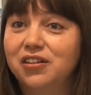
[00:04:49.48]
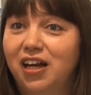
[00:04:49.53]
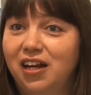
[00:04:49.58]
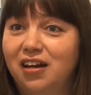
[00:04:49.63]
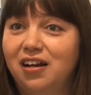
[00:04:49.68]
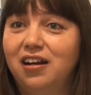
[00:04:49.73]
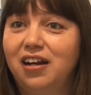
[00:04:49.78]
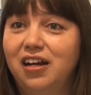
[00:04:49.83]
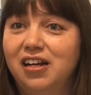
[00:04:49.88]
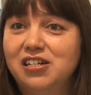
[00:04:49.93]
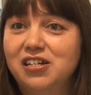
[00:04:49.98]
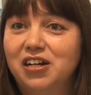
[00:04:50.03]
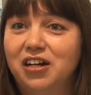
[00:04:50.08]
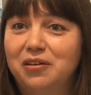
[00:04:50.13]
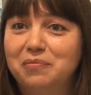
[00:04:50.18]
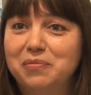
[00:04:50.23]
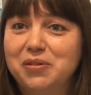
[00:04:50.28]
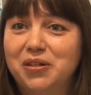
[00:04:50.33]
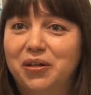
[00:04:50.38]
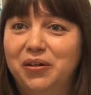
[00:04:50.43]
do that at any
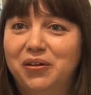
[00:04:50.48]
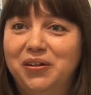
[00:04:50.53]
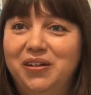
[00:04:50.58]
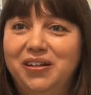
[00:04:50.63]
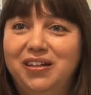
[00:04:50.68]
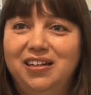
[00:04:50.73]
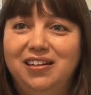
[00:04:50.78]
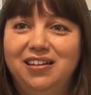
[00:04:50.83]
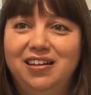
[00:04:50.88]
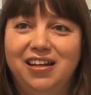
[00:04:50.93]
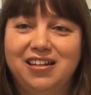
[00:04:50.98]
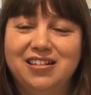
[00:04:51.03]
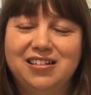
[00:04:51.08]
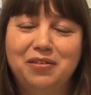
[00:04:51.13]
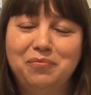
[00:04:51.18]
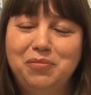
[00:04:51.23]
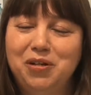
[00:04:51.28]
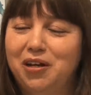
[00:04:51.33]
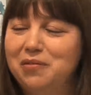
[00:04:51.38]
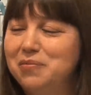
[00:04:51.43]
time. So,
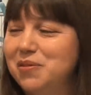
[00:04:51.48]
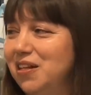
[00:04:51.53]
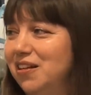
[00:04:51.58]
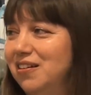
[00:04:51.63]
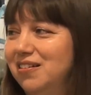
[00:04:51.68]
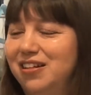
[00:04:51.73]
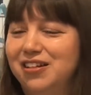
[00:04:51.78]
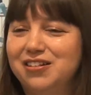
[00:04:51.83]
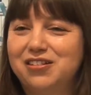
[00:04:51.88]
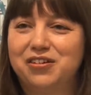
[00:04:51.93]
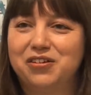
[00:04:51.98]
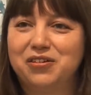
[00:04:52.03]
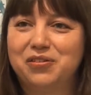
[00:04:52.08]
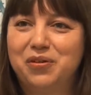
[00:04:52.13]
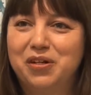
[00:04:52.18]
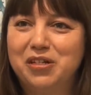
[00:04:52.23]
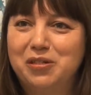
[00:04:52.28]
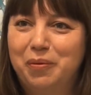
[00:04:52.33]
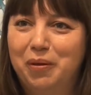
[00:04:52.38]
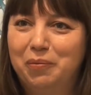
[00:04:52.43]
sometimes it does
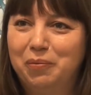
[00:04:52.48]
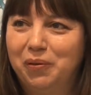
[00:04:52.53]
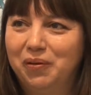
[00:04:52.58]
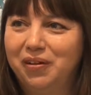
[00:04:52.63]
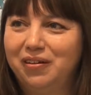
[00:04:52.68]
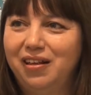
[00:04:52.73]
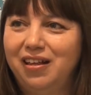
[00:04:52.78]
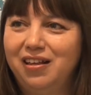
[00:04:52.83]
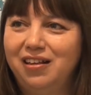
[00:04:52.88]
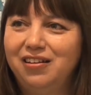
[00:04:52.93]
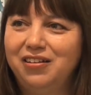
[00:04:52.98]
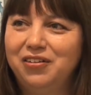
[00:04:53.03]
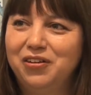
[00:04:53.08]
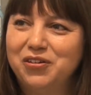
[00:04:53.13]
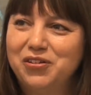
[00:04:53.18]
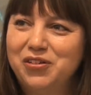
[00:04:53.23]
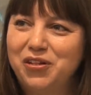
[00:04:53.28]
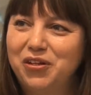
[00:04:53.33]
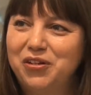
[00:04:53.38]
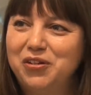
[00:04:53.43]
distress people.
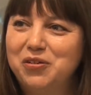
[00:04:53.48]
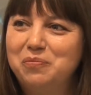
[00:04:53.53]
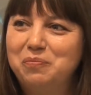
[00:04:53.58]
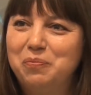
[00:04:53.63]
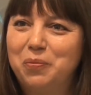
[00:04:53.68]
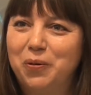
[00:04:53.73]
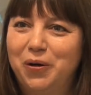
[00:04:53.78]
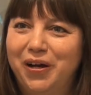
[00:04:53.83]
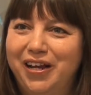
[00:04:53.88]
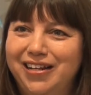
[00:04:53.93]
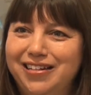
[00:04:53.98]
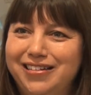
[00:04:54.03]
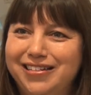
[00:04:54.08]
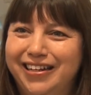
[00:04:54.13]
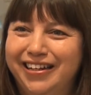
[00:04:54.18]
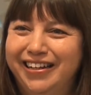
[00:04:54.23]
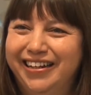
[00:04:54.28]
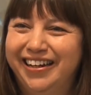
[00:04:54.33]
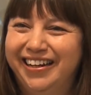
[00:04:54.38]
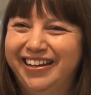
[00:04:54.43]
Certain
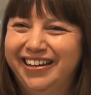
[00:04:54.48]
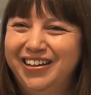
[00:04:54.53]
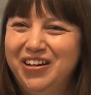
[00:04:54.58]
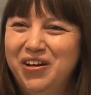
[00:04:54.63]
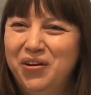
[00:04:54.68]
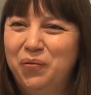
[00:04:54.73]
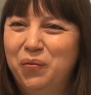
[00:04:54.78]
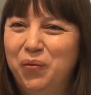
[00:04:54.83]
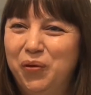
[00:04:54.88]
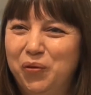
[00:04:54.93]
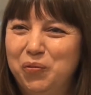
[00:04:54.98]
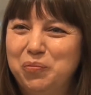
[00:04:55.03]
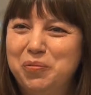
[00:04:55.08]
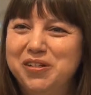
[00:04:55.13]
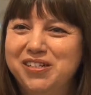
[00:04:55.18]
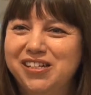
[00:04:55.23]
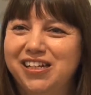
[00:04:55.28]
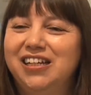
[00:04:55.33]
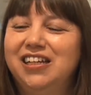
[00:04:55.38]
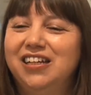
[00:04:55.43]
breeds will
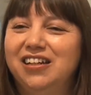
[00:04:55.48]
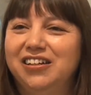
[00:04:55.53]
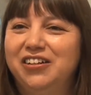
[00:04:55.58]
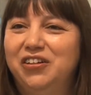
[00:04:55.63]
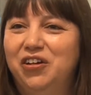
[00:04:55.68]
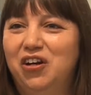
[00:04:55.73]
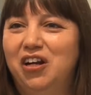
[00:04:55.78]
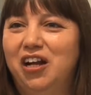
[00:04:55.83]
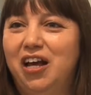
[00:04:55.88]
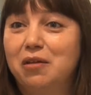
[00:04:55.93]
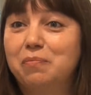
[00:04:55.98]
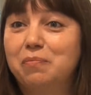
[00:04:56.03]
particularly not